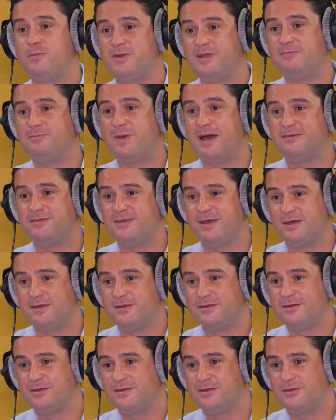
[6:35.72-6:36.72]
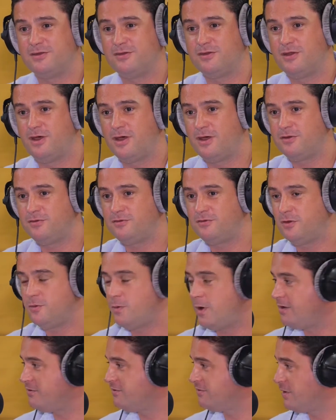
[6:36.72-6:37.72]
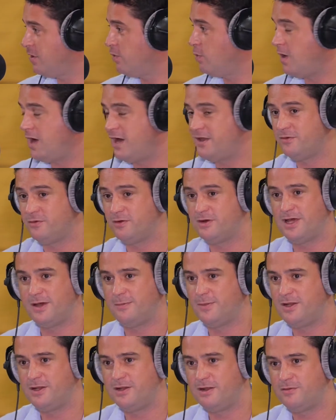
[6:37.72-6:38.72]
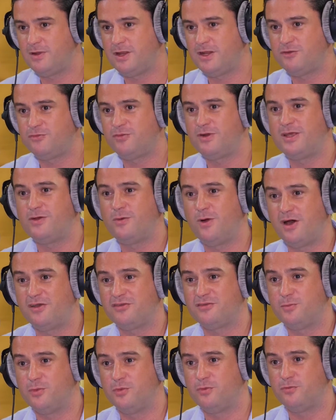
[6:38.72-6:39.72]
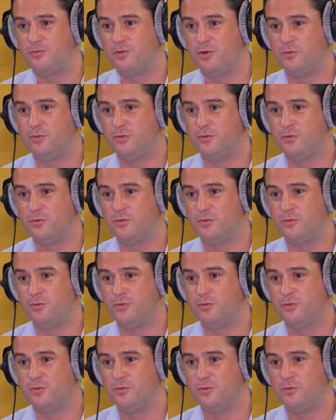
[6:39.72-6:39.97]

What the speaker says: from East Pattaya, so I just go wider and come in, and it's really quite a smooth